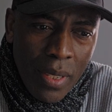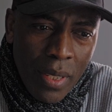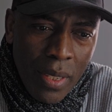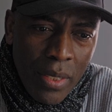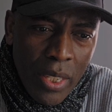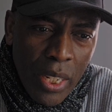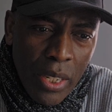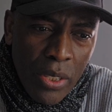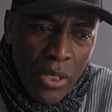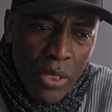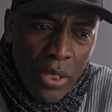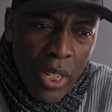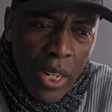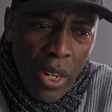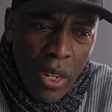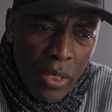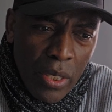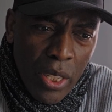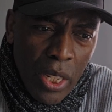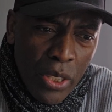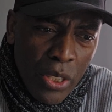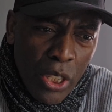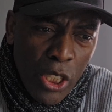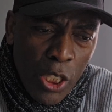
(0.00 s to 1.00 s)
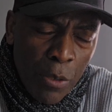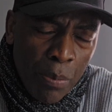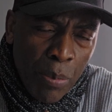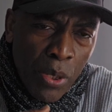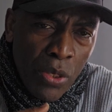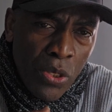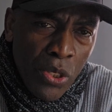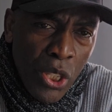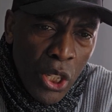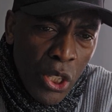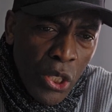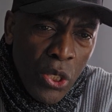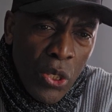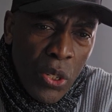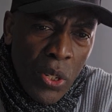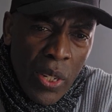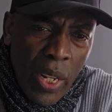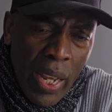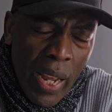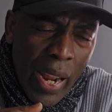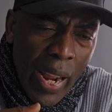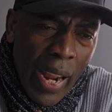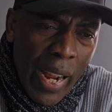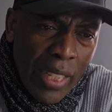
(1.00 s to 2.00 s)
Their, their, their disposition,
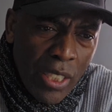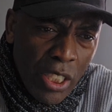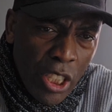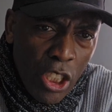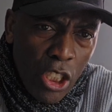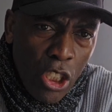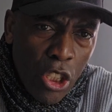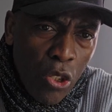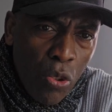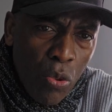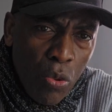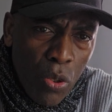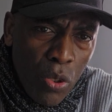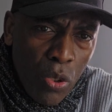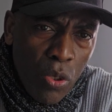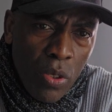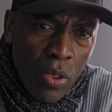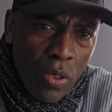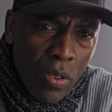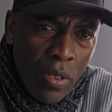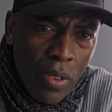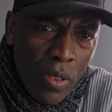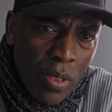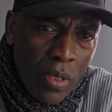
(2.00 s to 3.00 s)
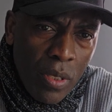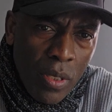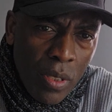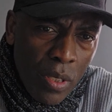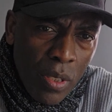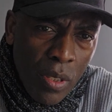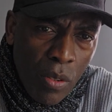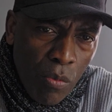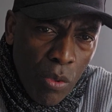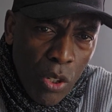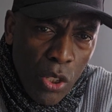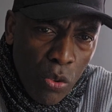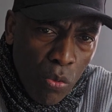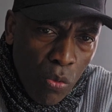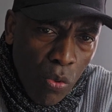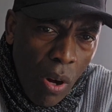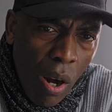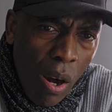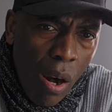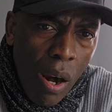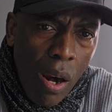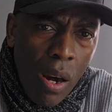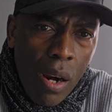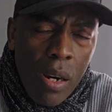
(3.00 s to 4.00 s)
their attitude was
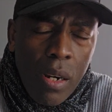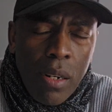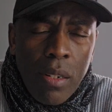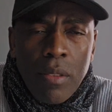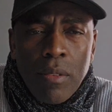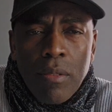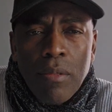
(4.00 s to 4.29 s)
wrong.